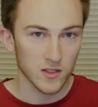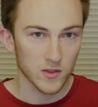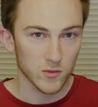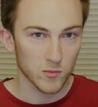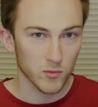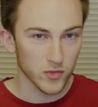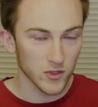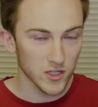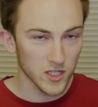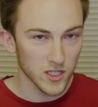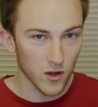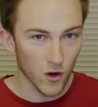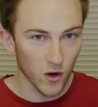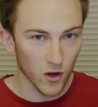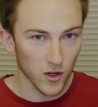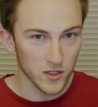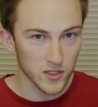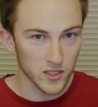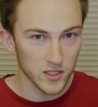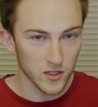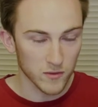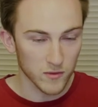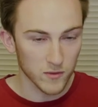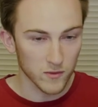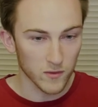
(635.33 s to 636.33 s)
Pretty hard
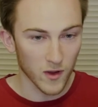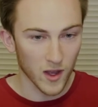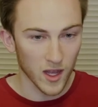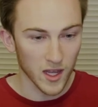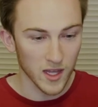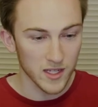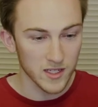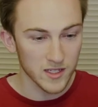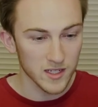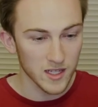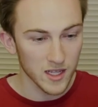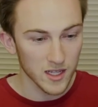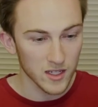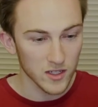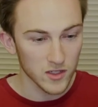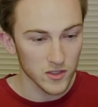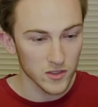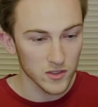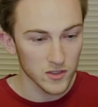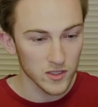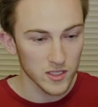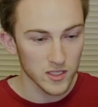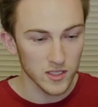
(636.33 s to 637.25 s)
to find, actually.